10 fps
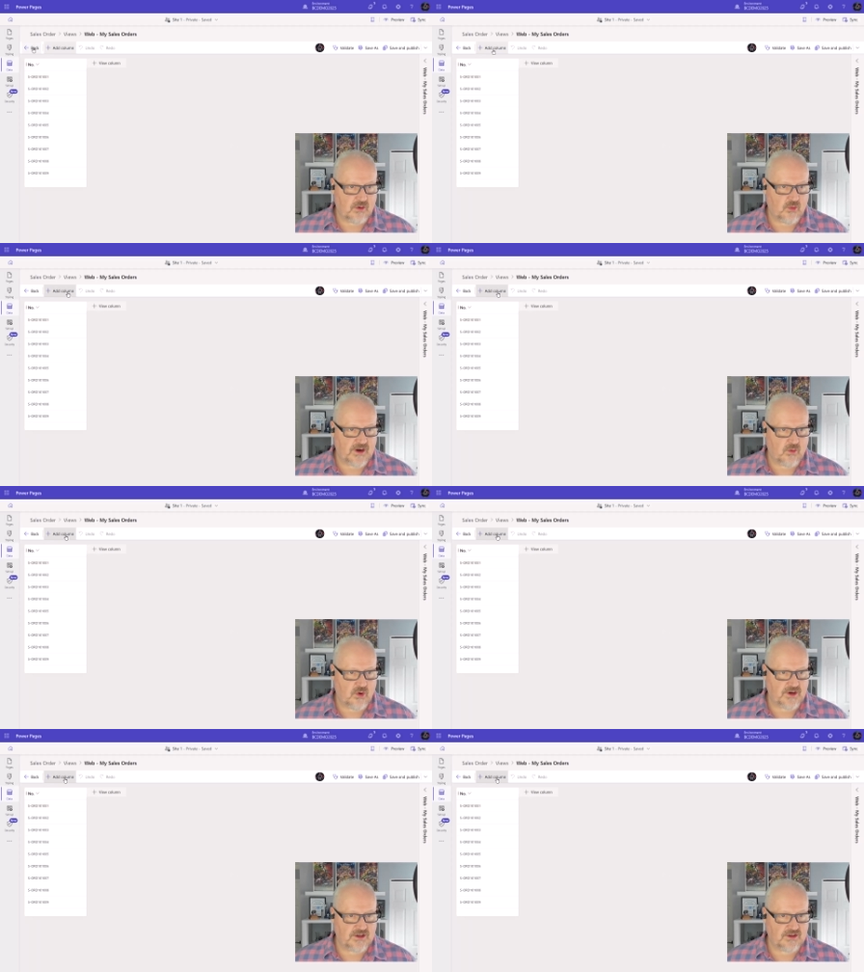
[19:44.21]
What I
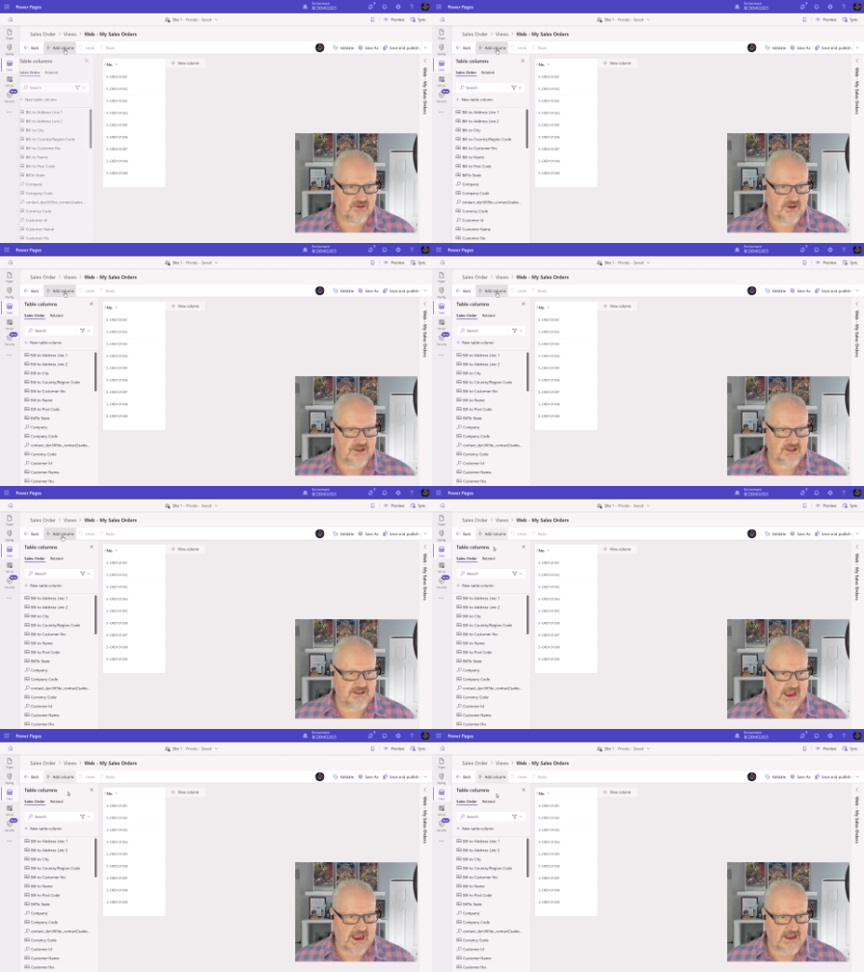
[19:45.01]
want to do is
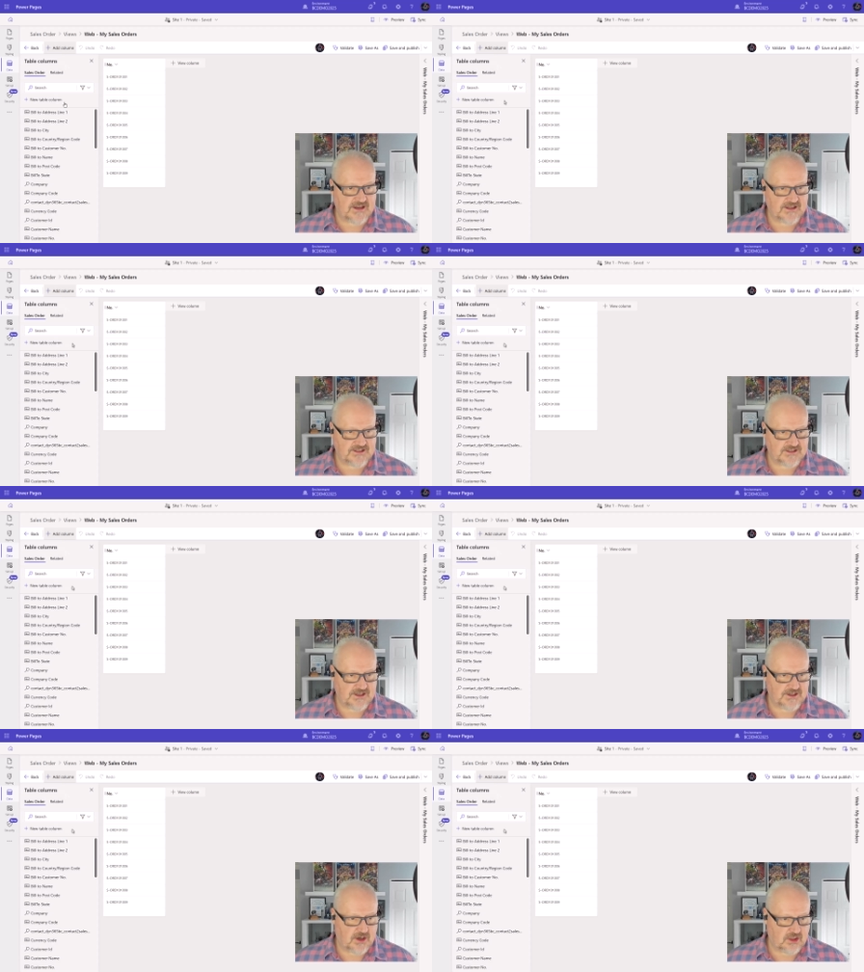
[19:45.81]
add existing
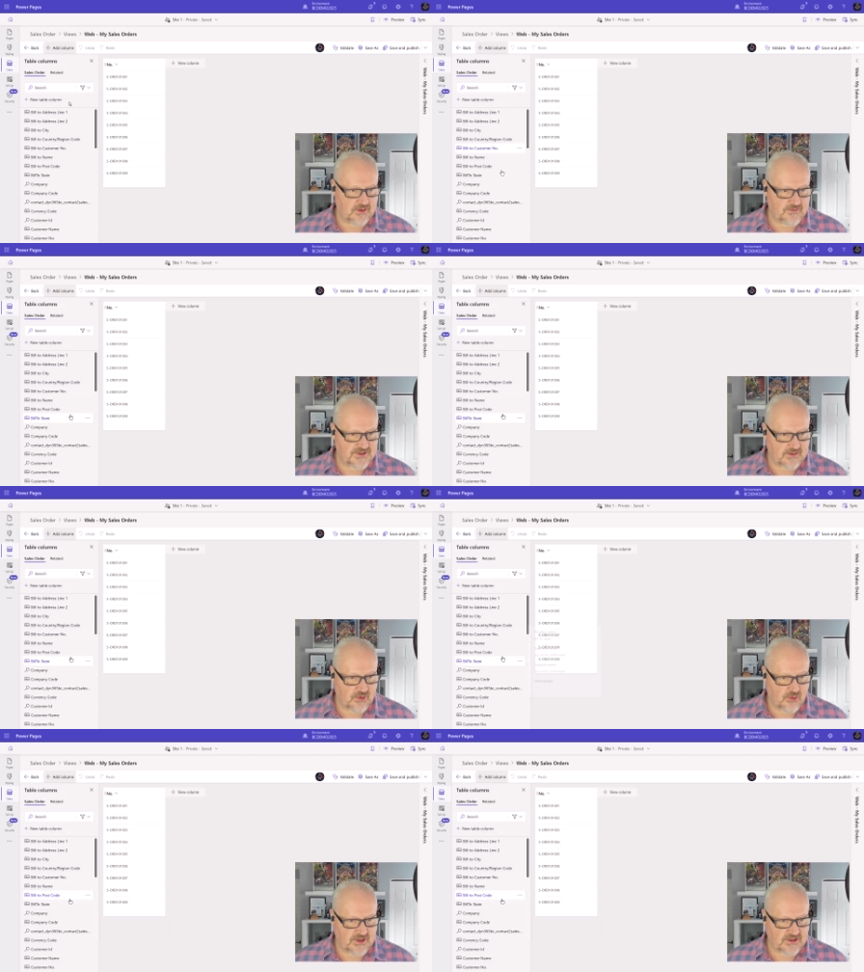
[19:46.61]
columns. I'm
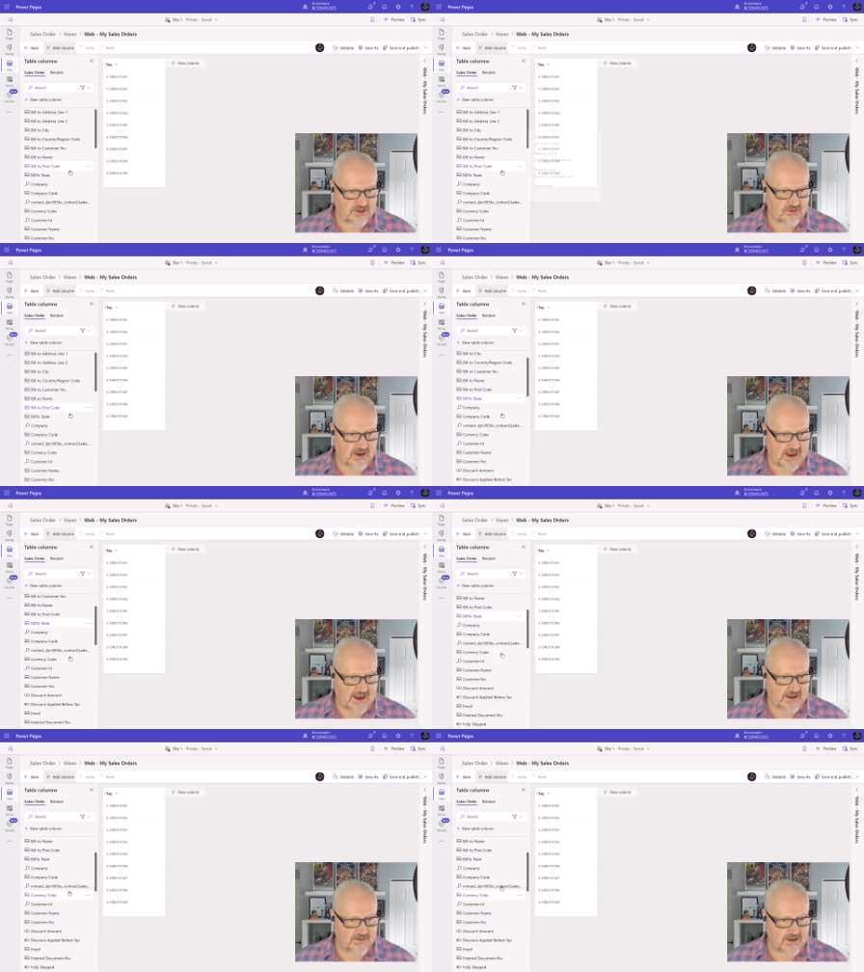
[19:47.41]
going to
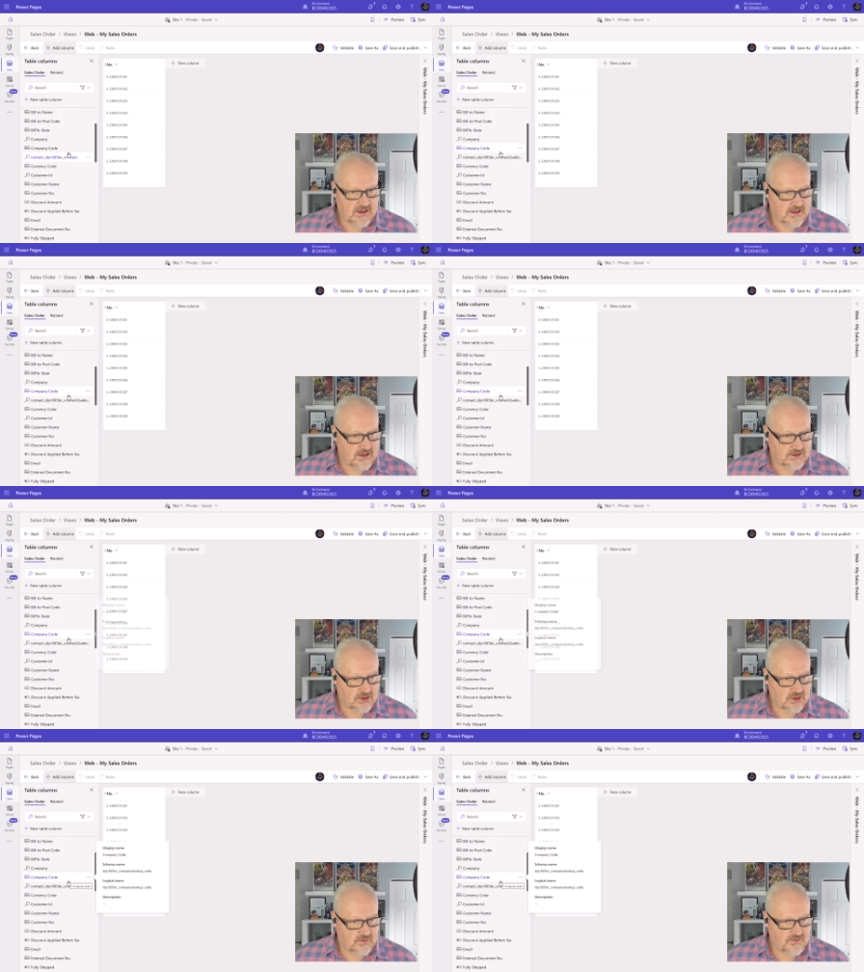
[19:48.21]
add in
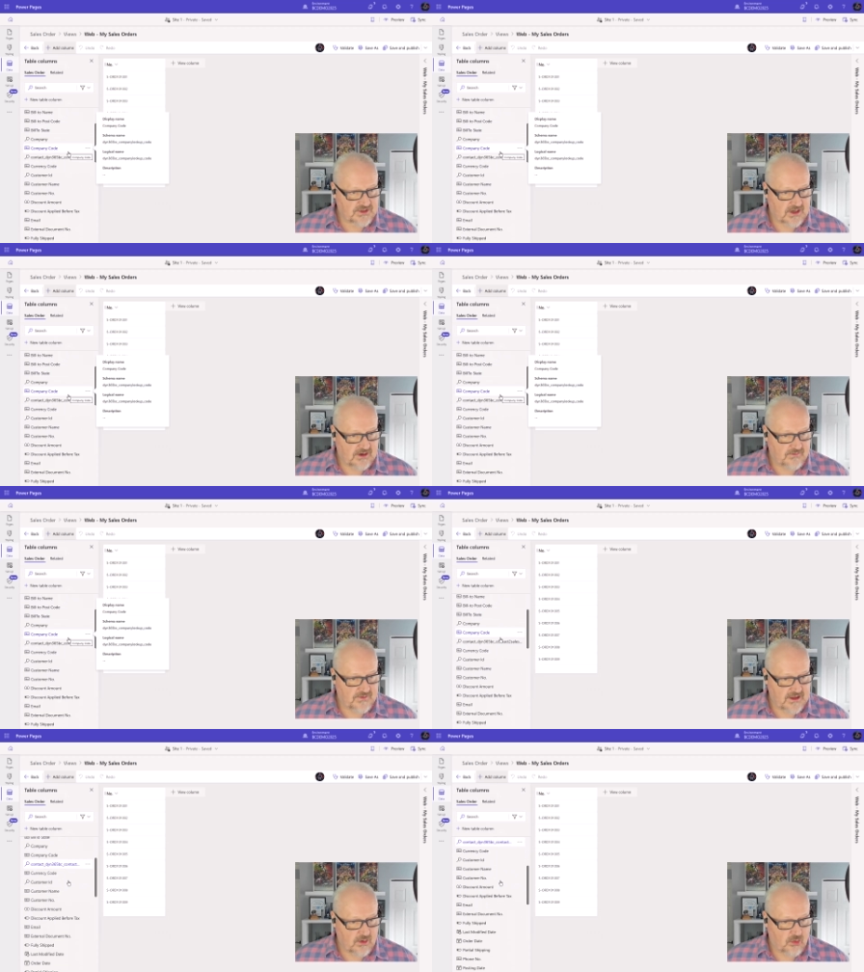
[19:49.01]
terms of
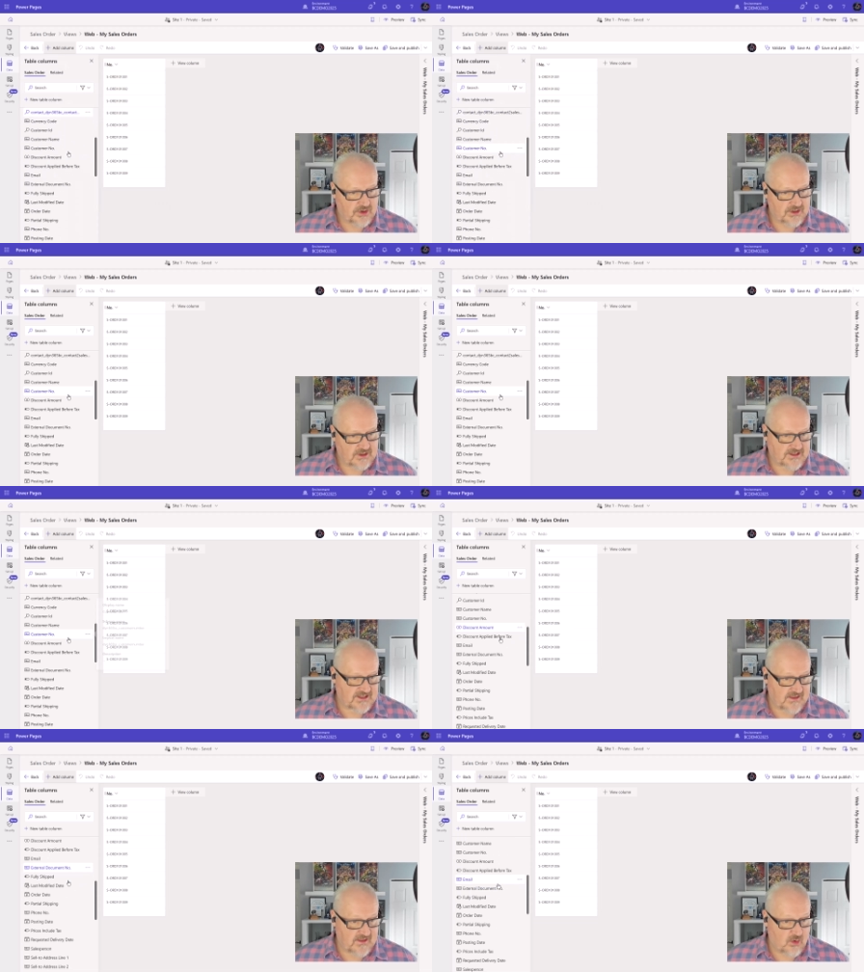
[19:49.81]
the order, let's say
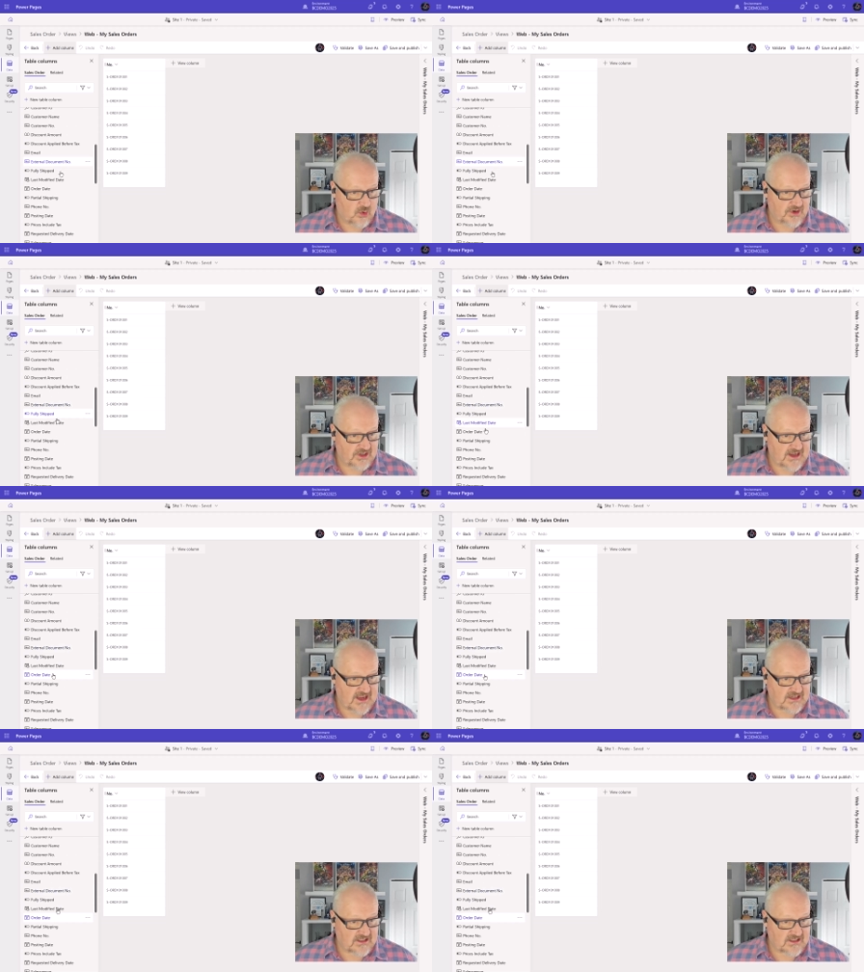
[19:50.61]
the order date.